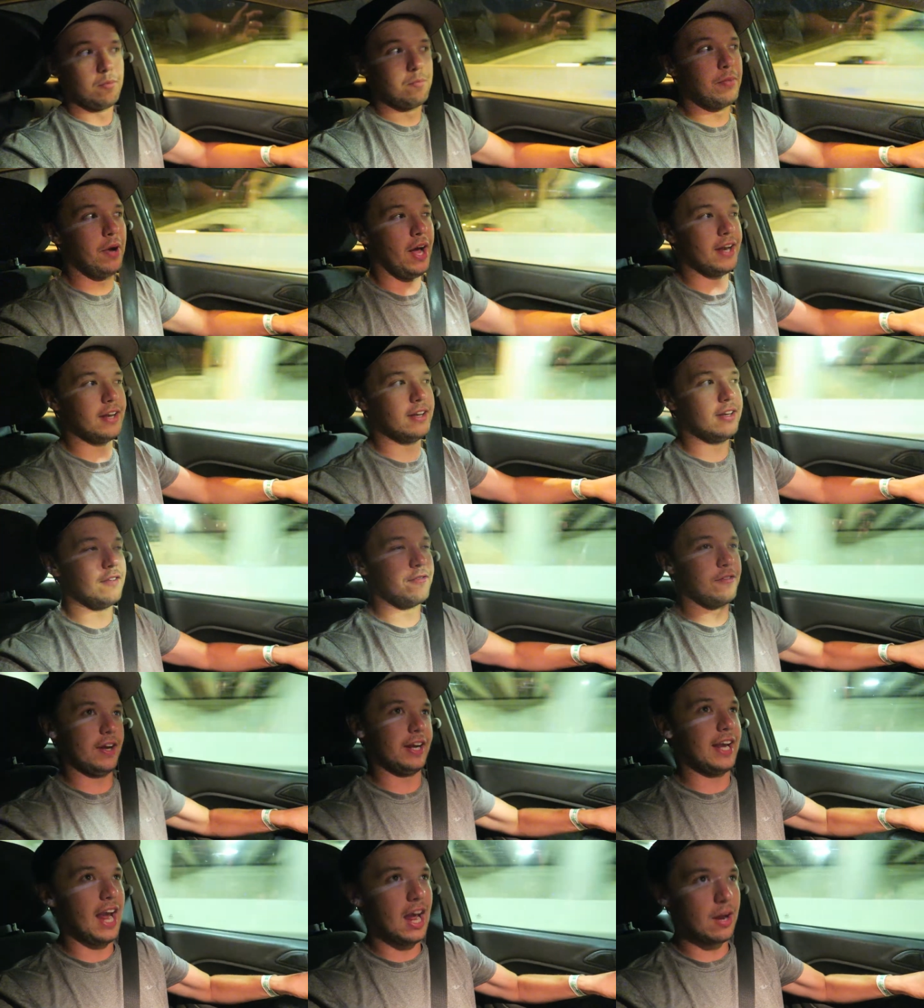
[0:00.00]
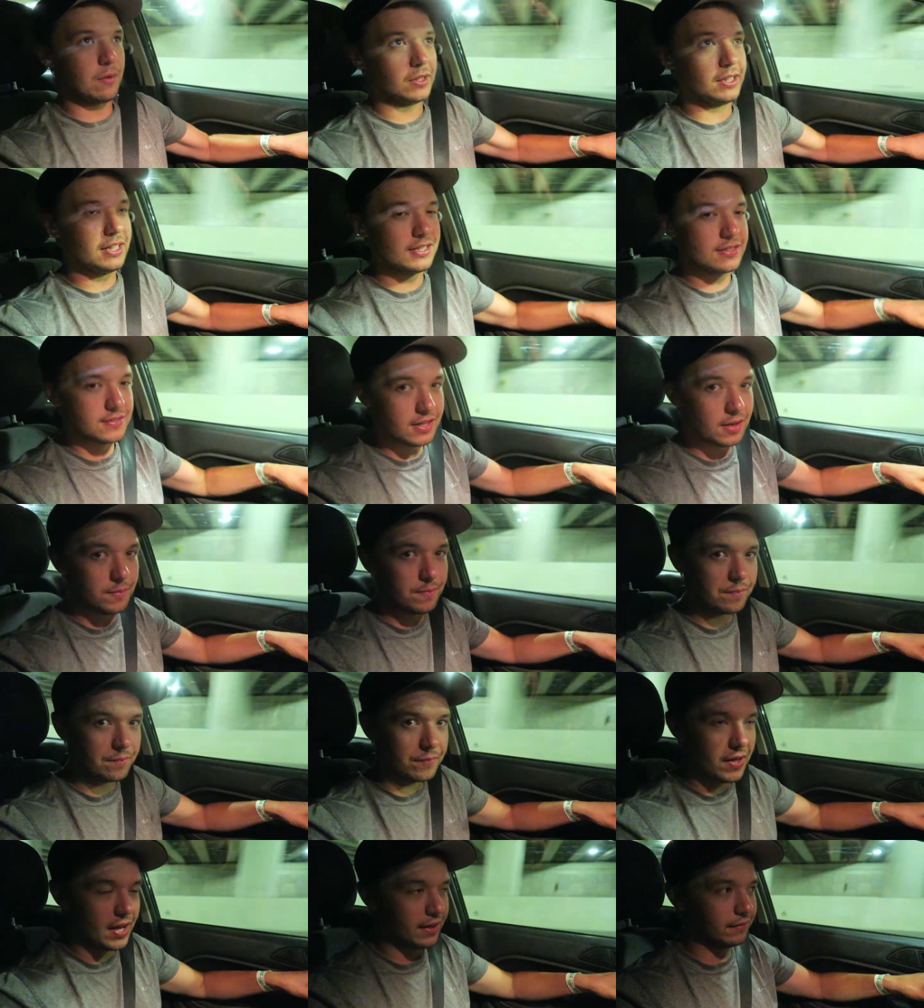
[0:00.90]
But if I can release
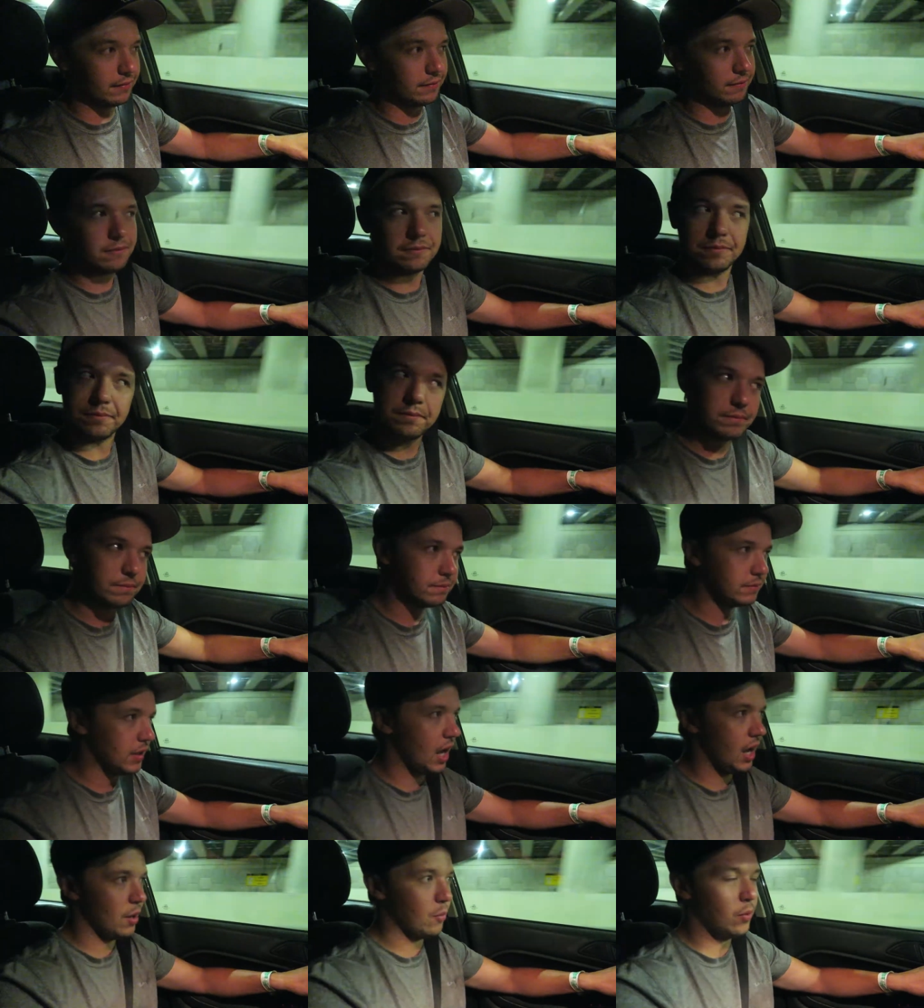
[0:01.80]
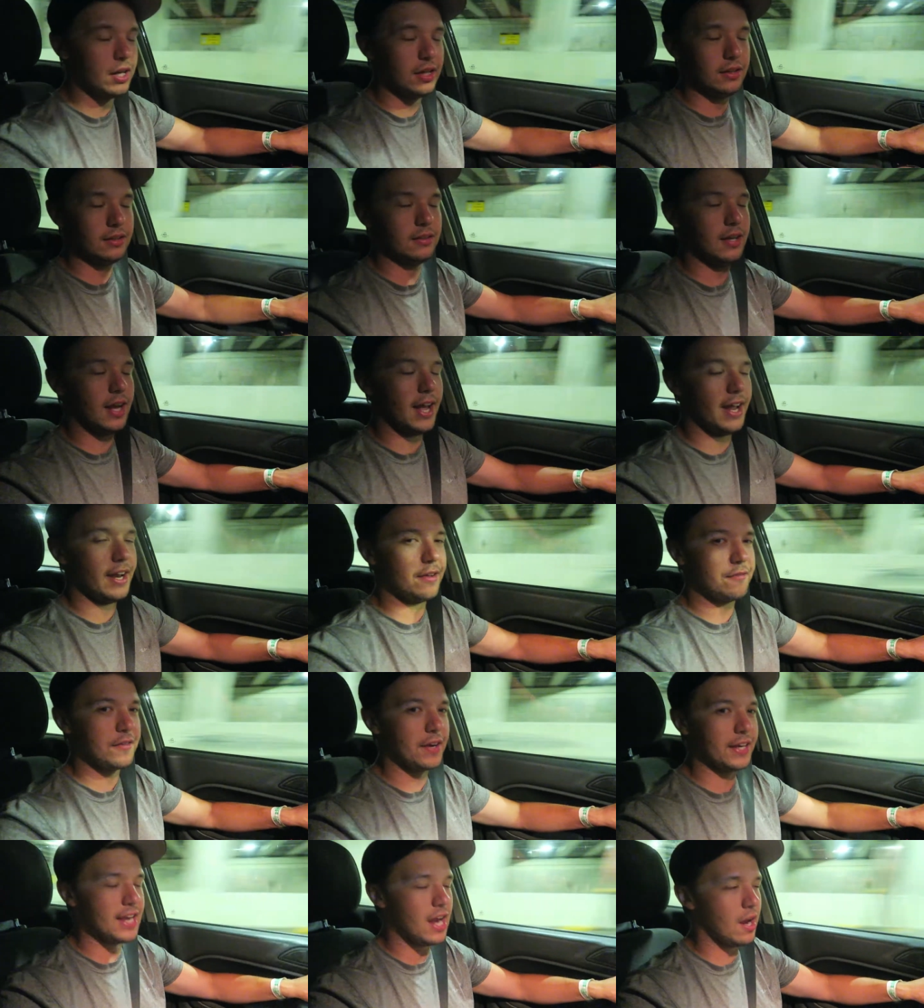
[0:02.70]
them, then I will. And
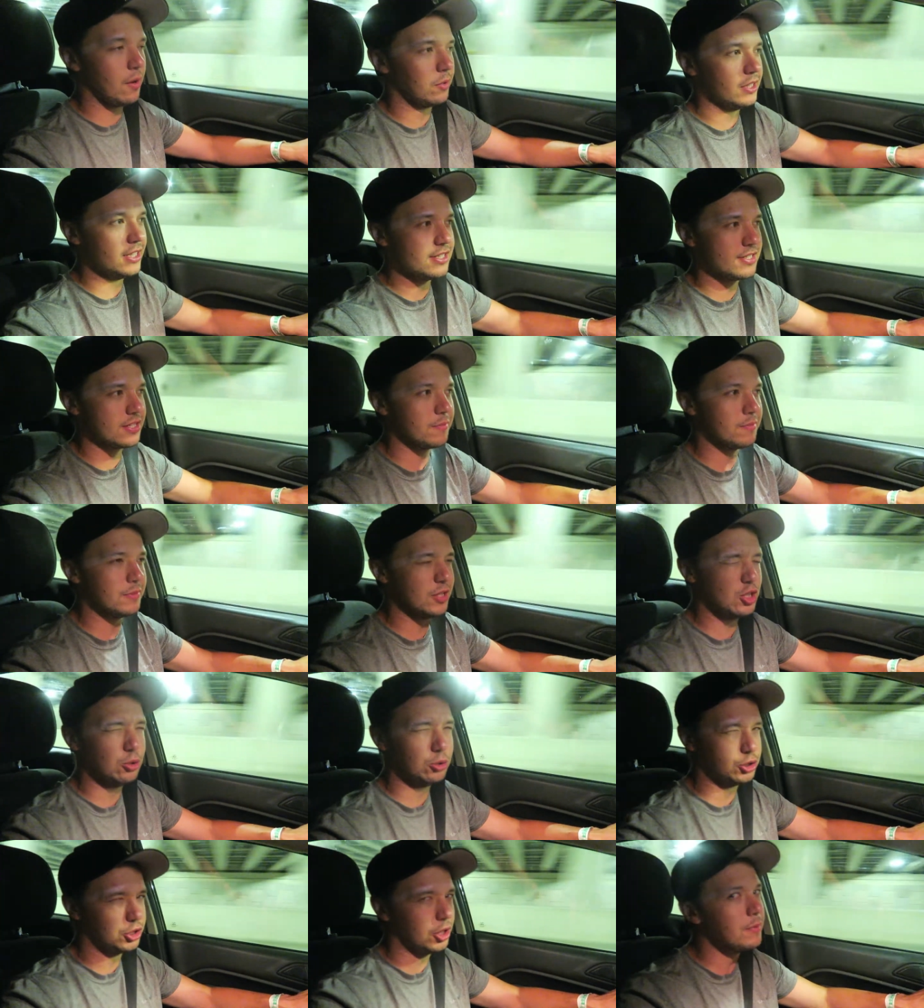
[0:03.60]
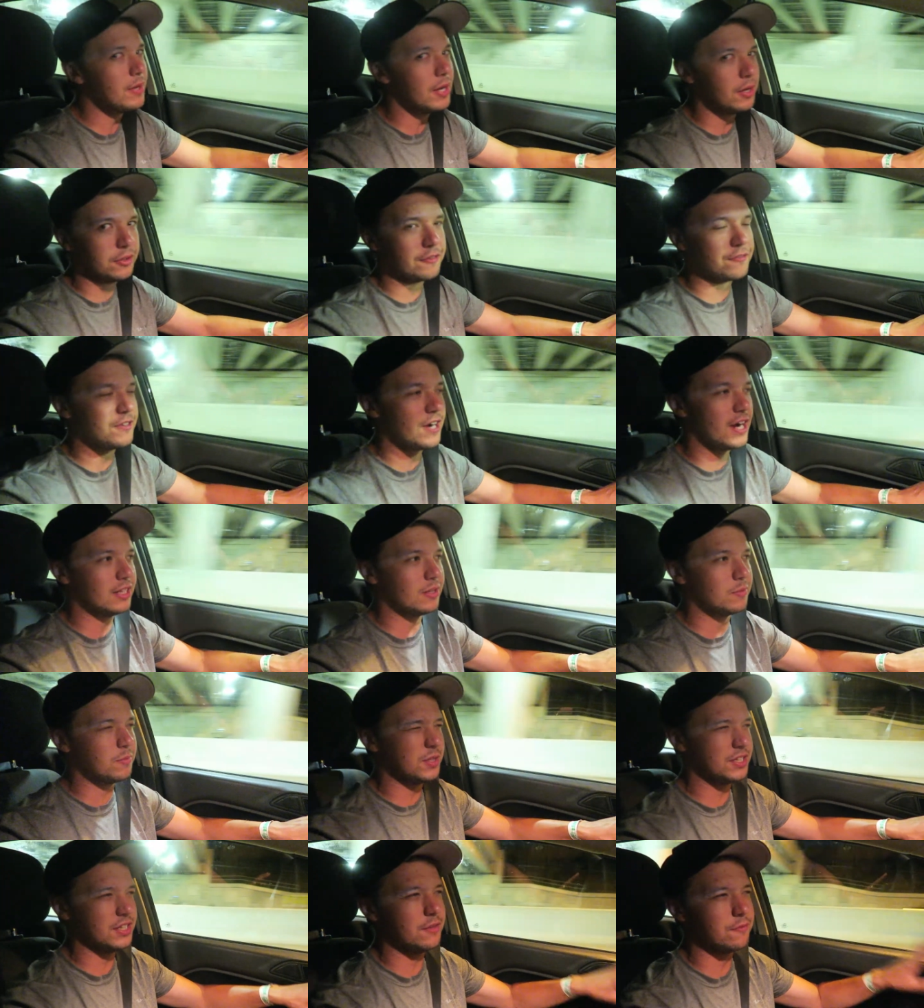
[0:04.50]
if I can't release them, you should be able to find
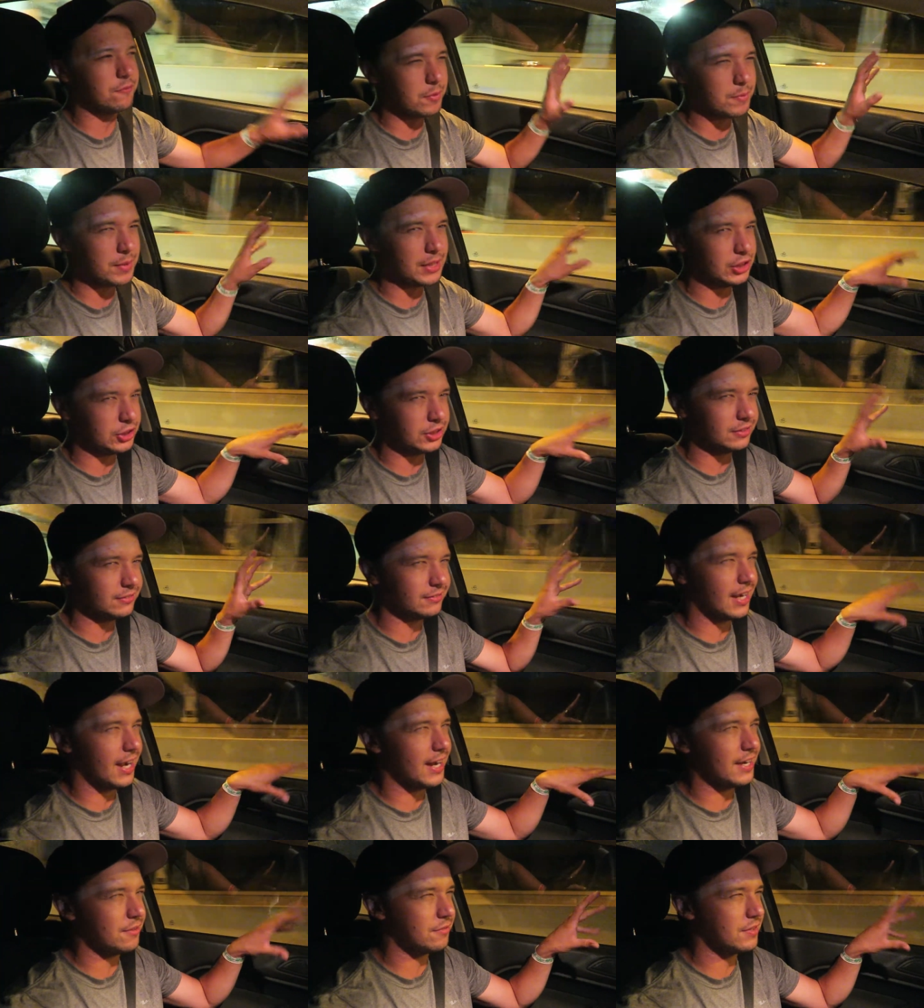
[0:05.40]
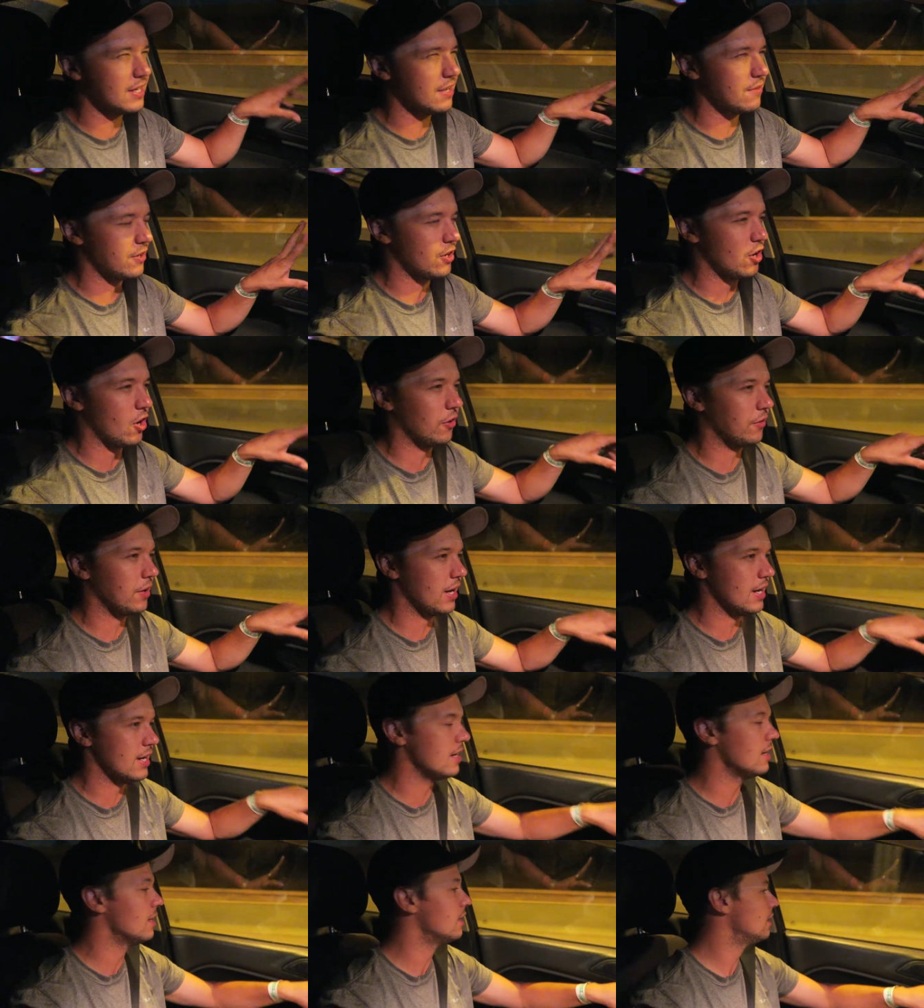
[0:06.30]
them with the information kind of given
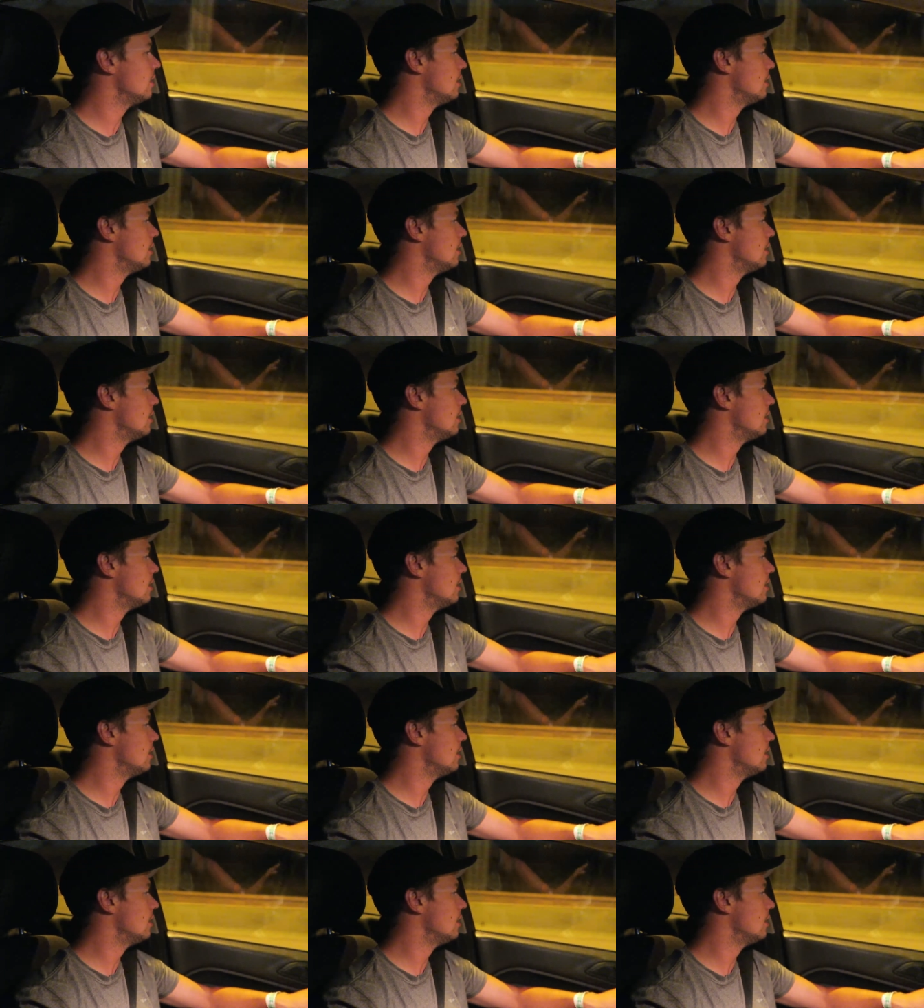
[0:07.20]
already.